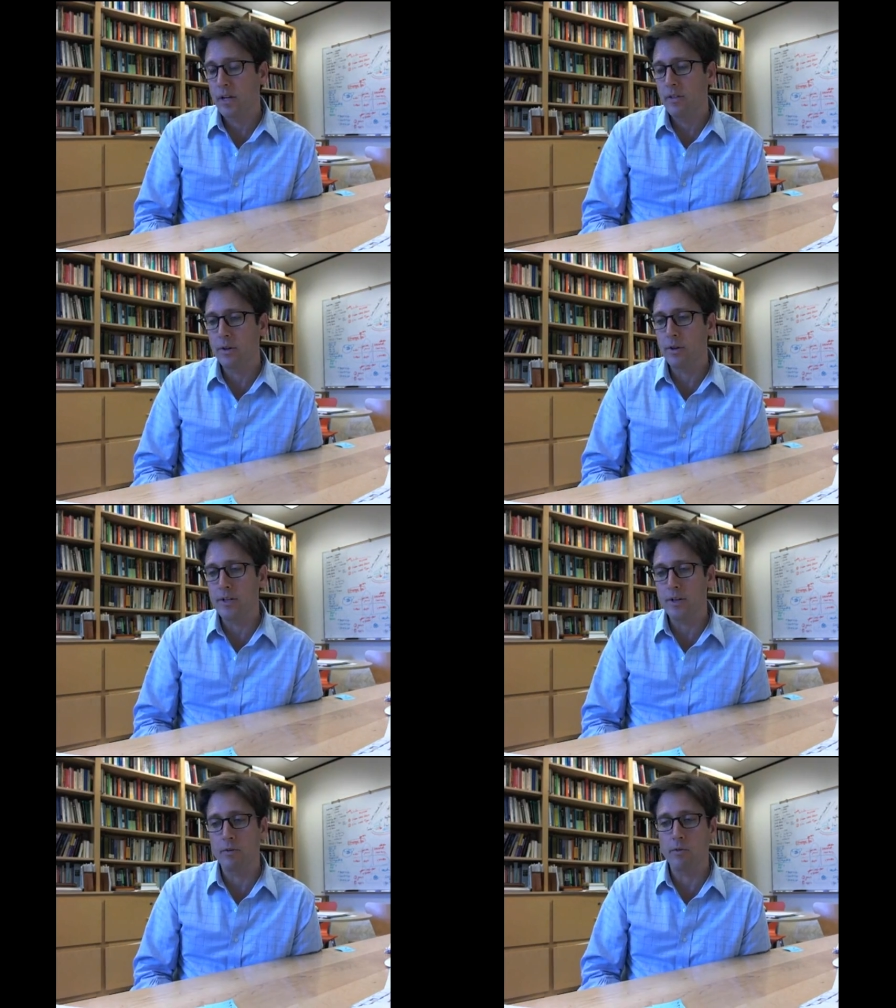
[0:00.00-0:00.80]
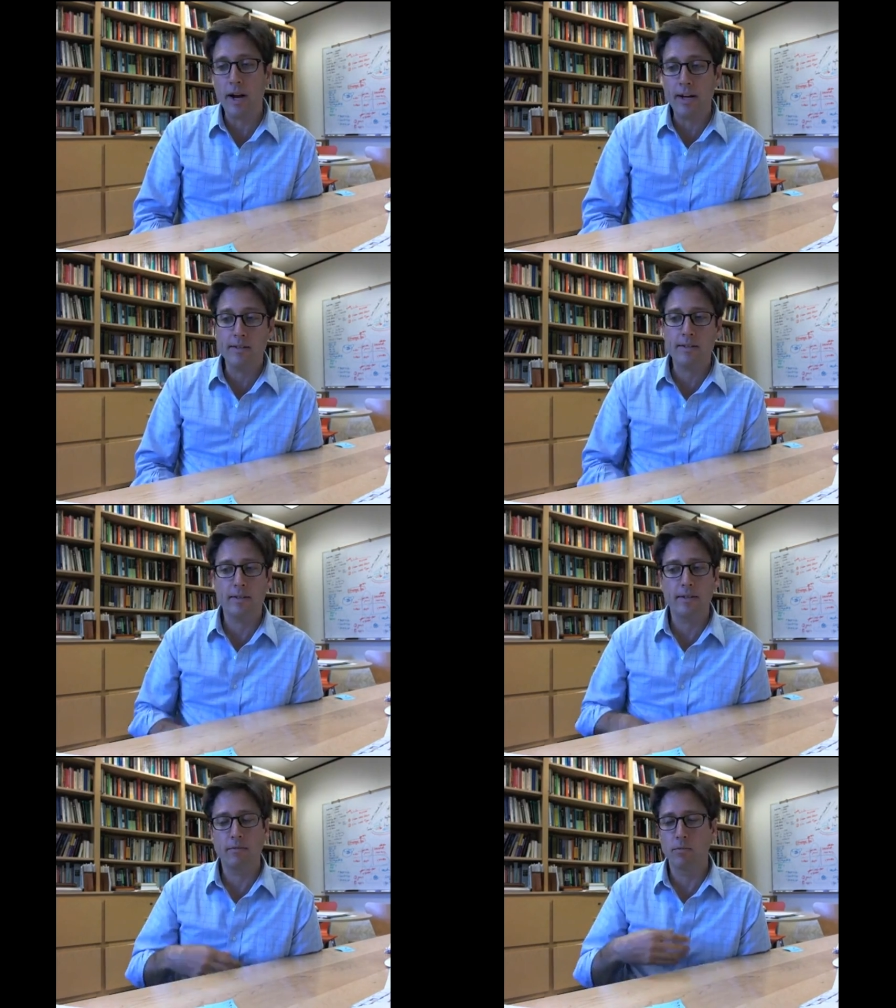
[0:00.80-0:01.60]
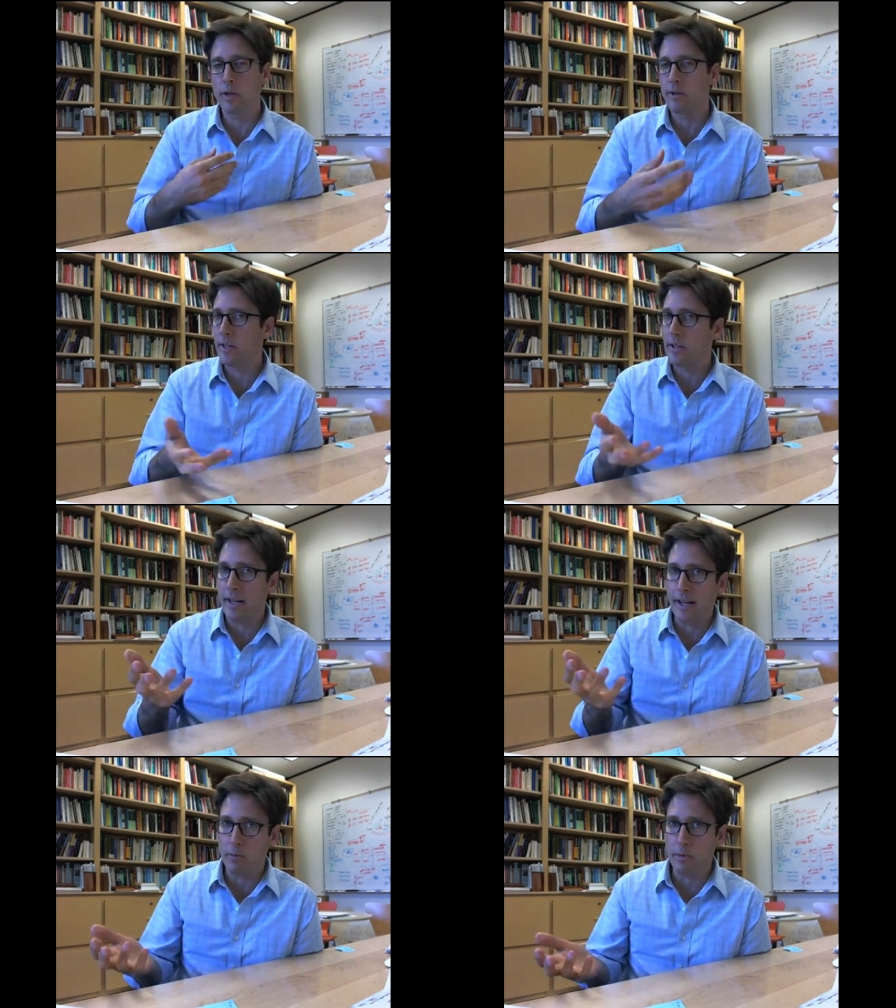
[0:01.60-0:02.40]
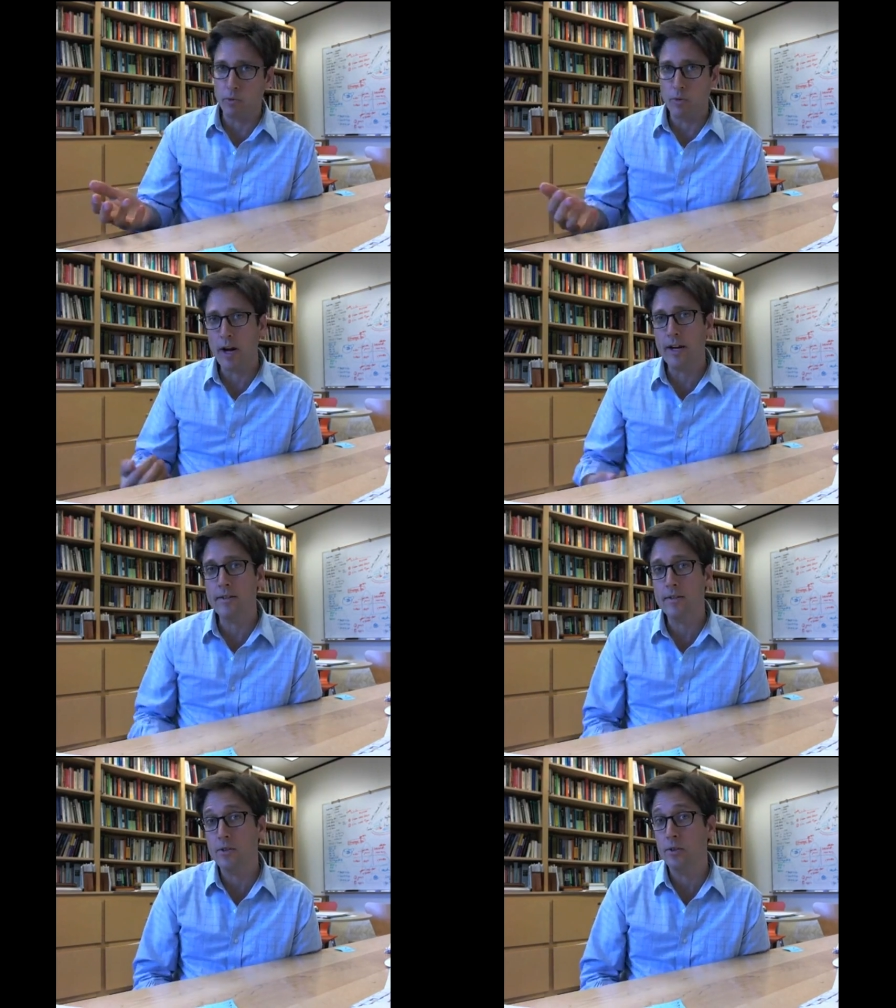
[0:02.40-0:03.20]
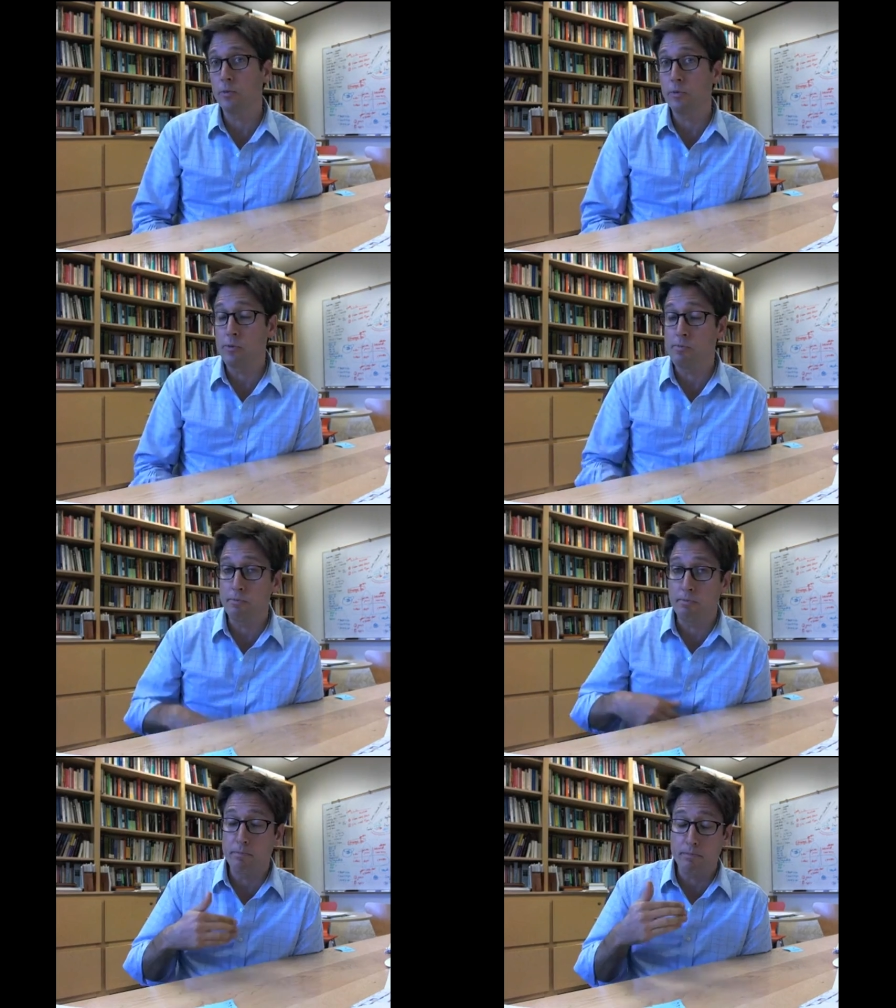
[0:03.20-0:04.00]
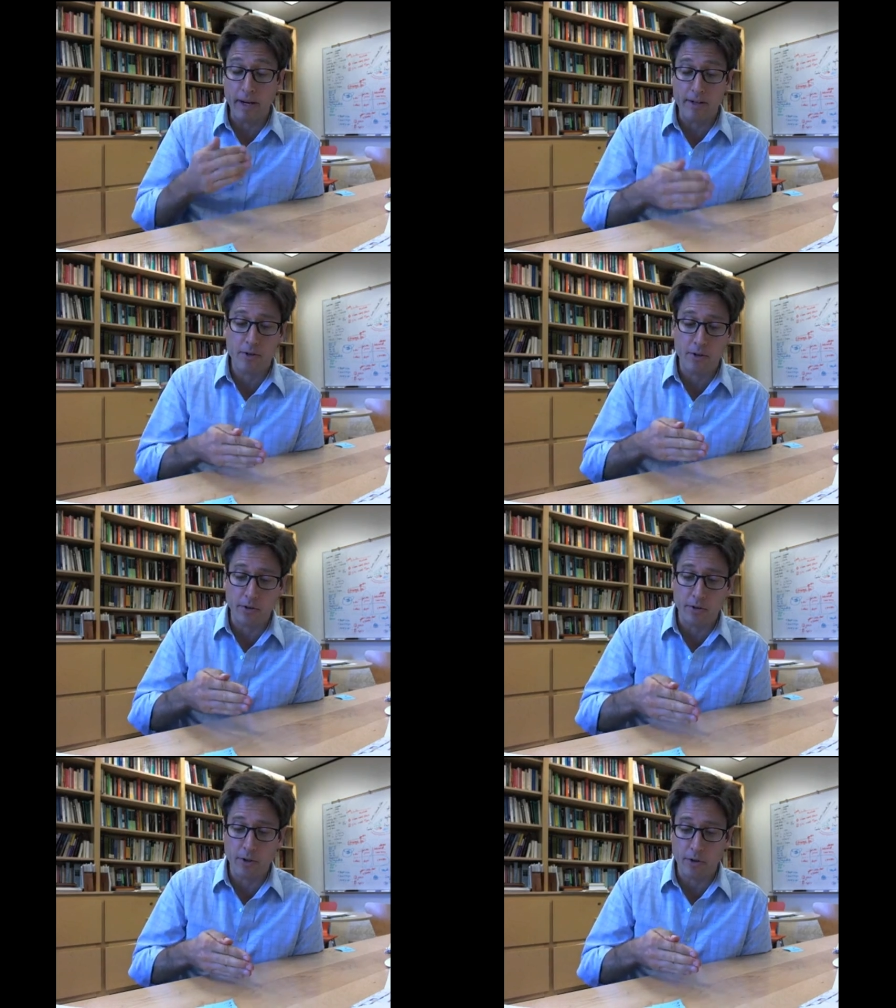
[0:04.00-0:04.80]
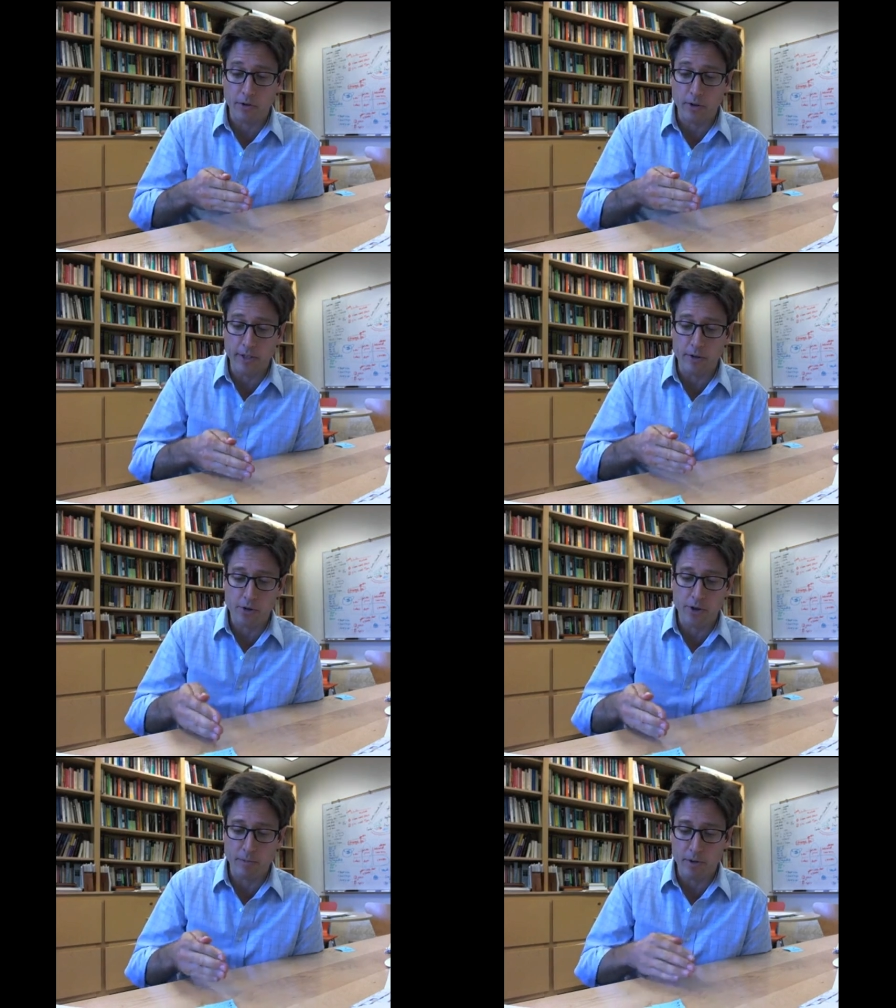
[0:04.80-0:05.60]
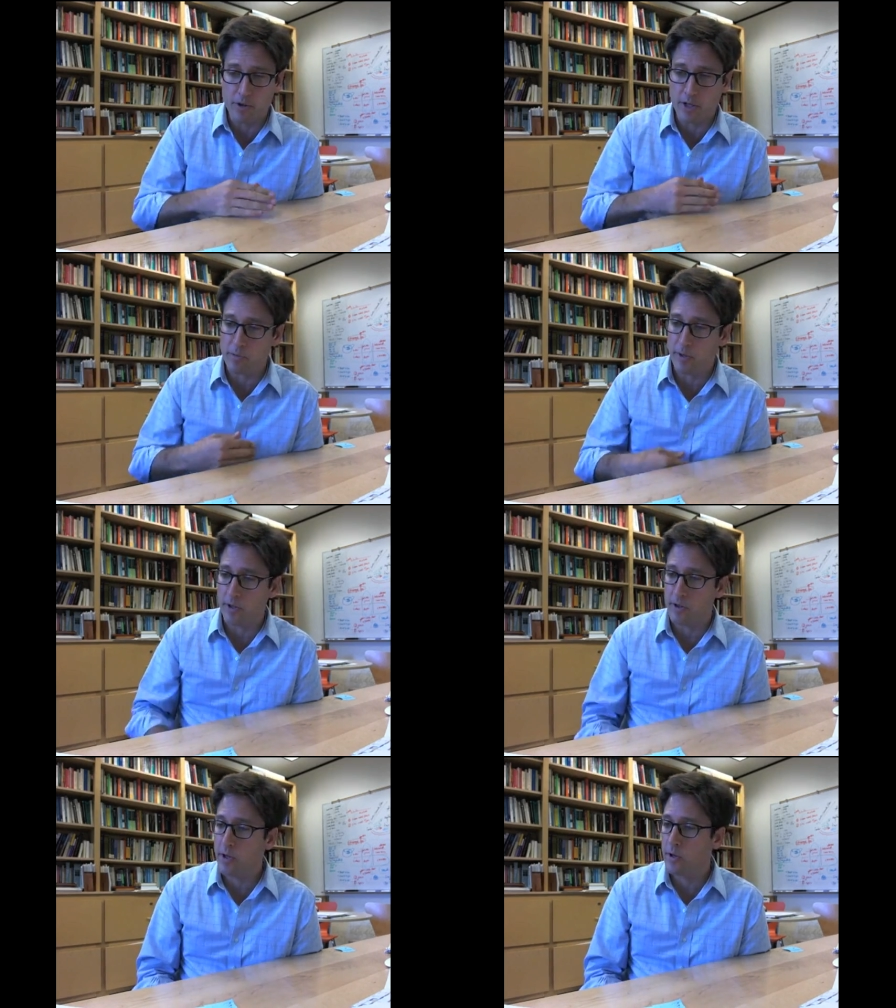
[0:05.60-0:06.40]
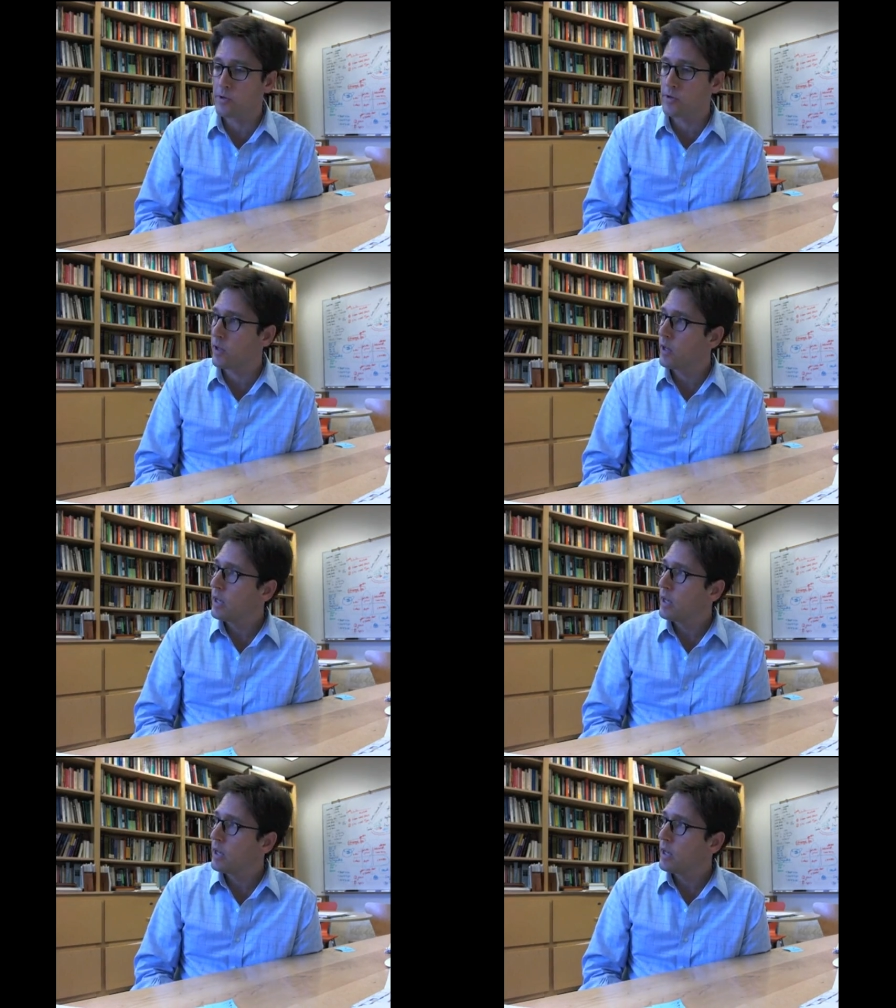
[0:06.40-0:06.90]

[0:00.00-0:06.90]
Theories on rights, what are the inalienable rights? Do you base your leadership and judgment on those?